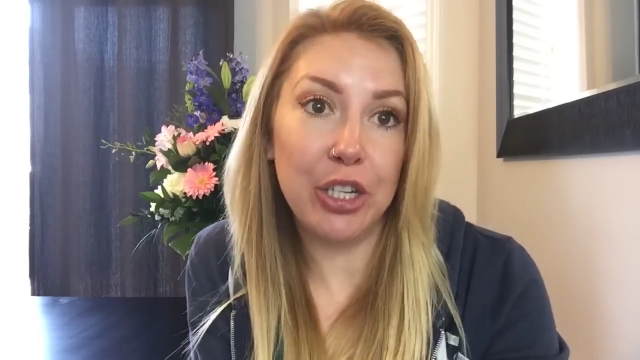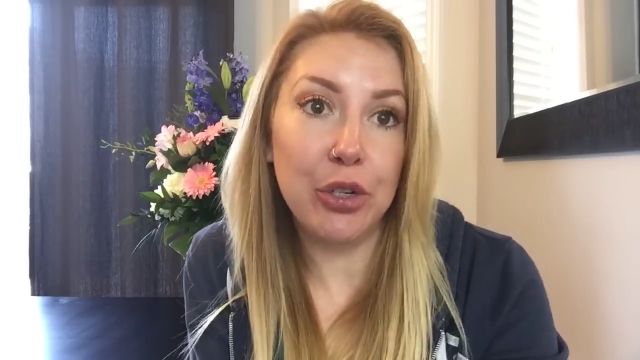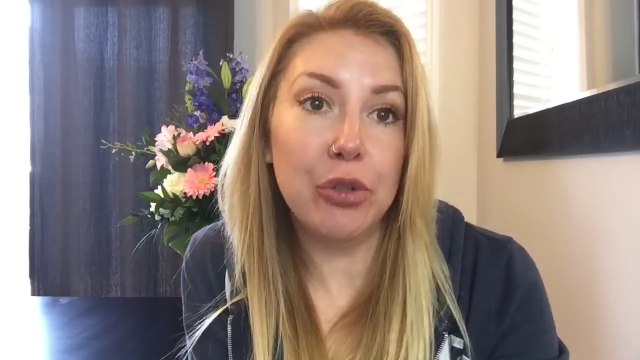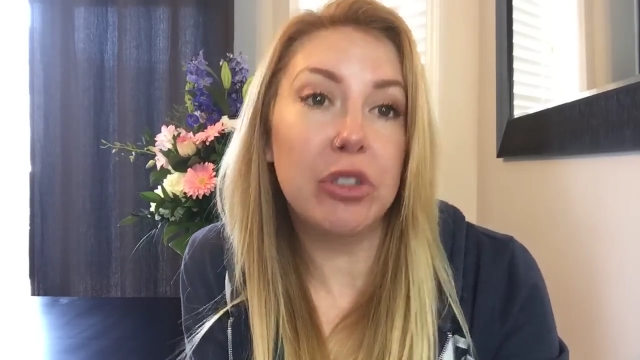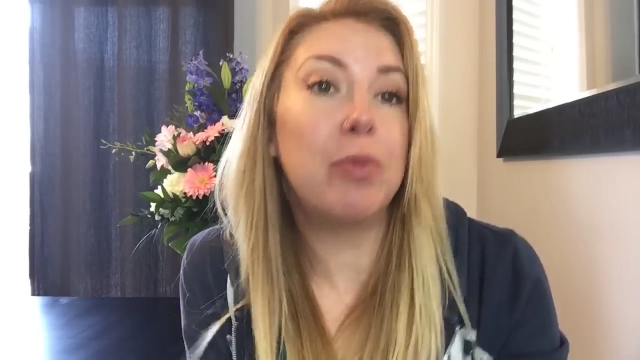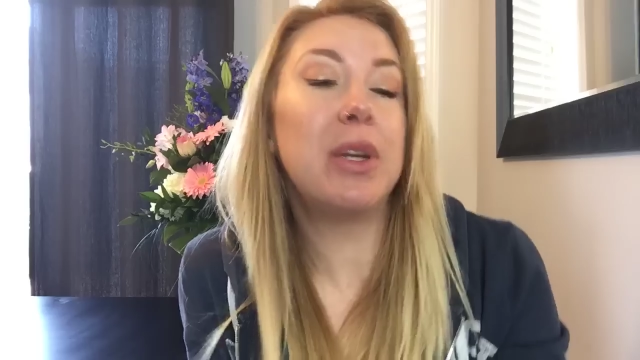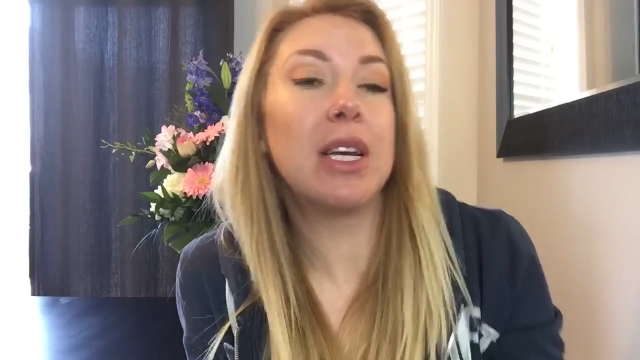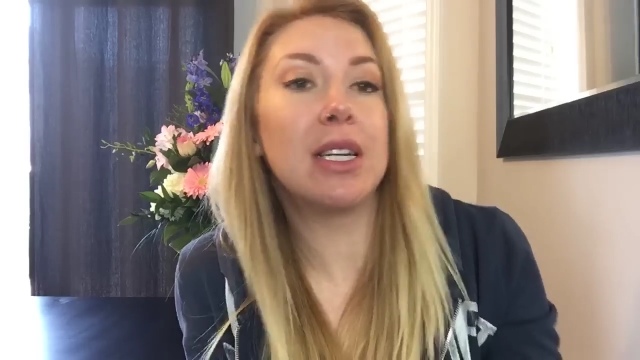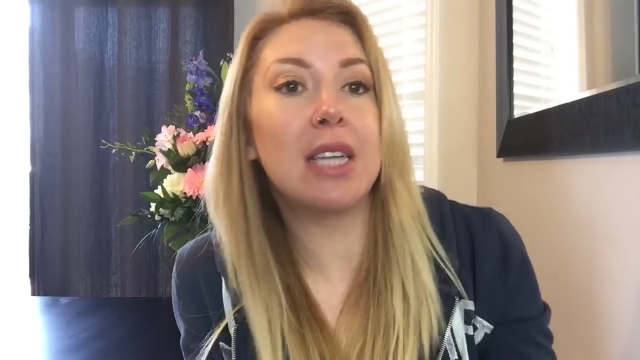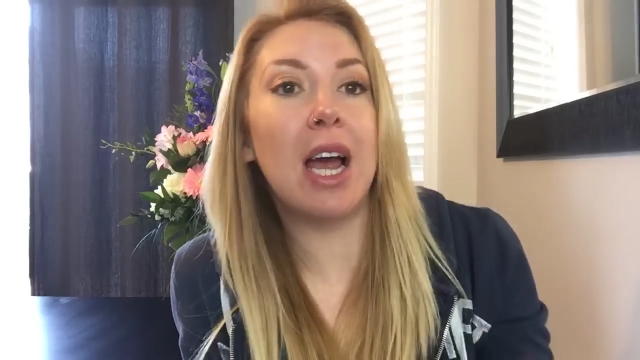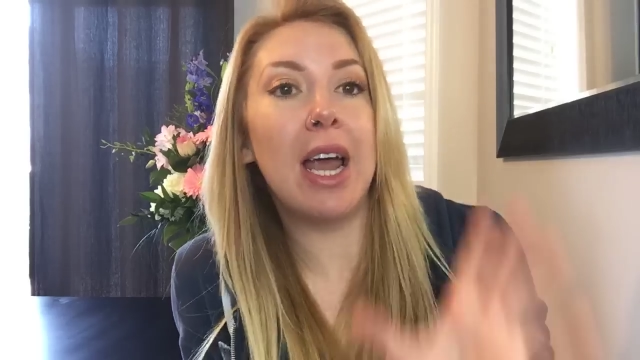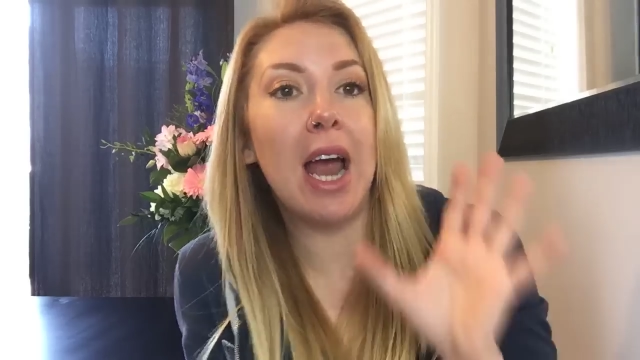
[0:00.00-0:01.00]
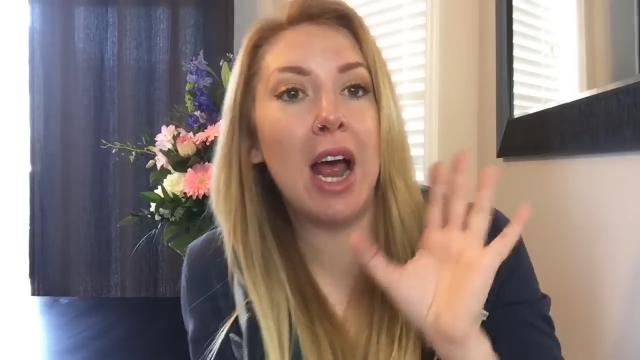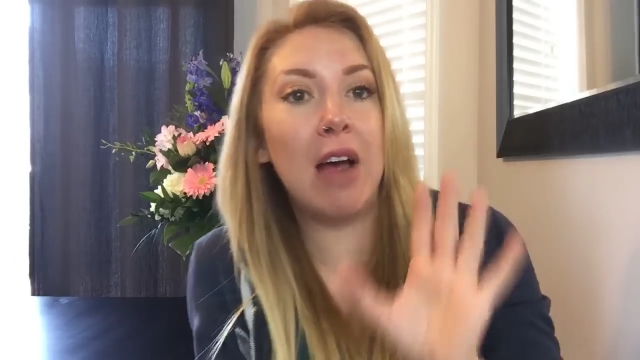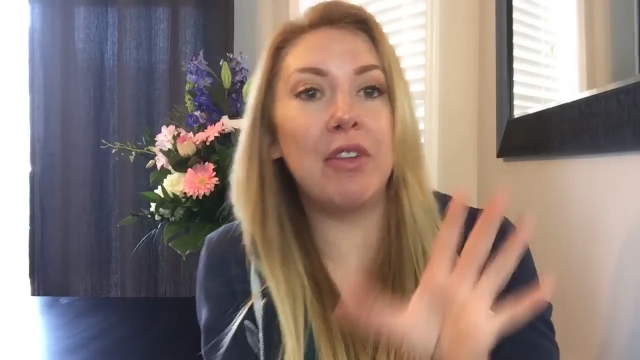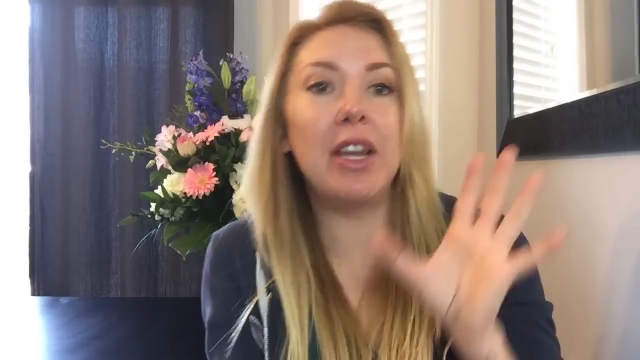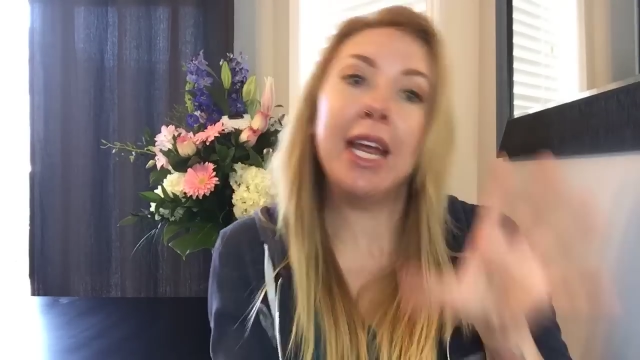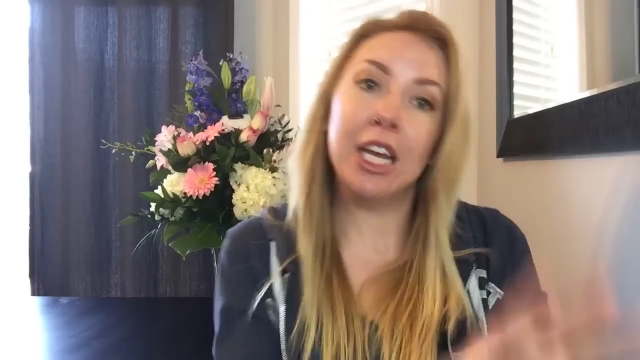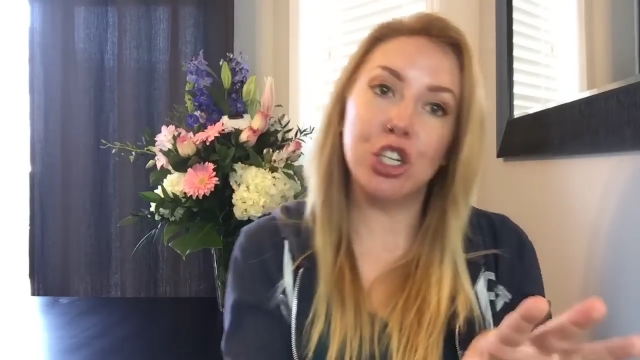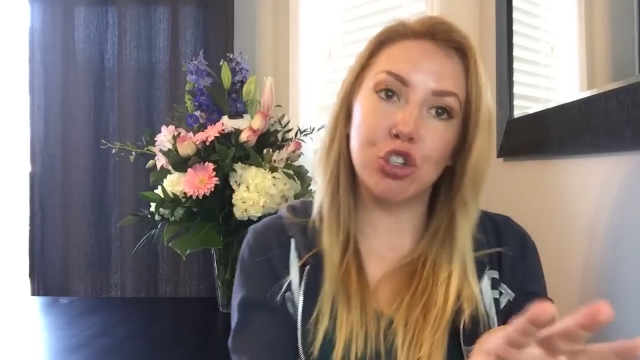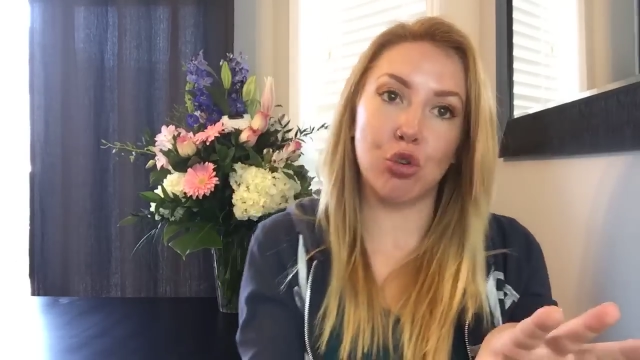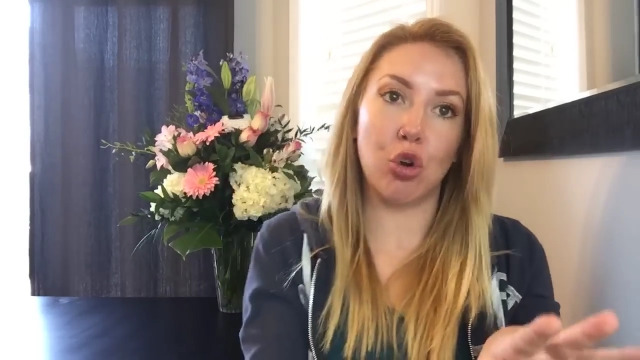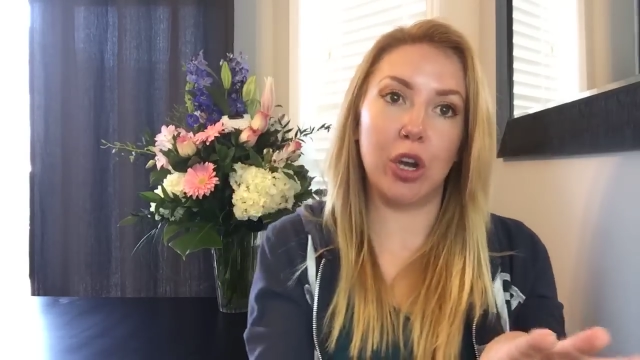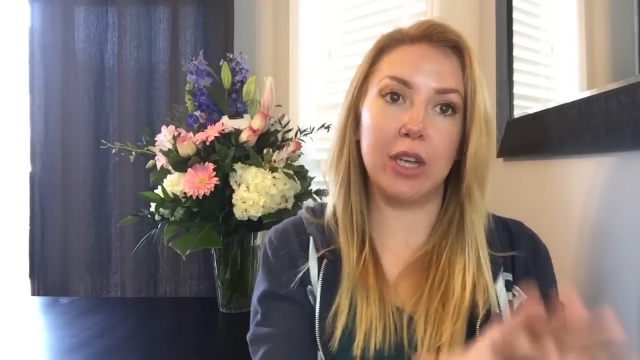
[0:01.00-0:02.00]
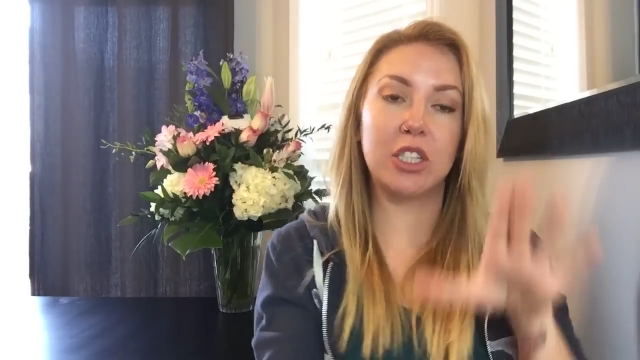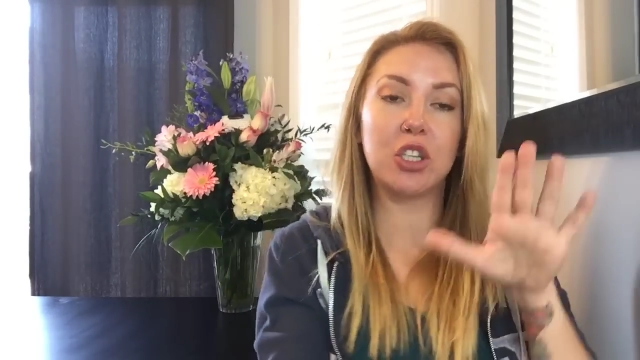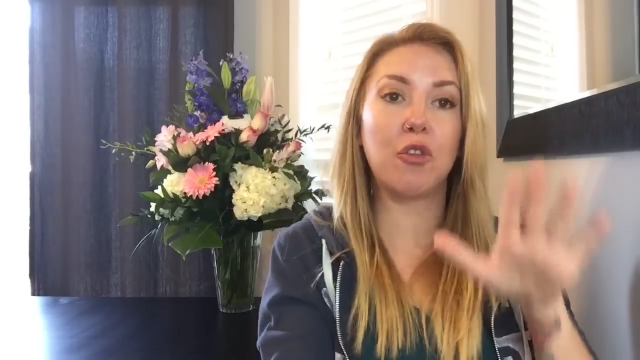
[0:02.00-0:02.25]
use because I have an Android.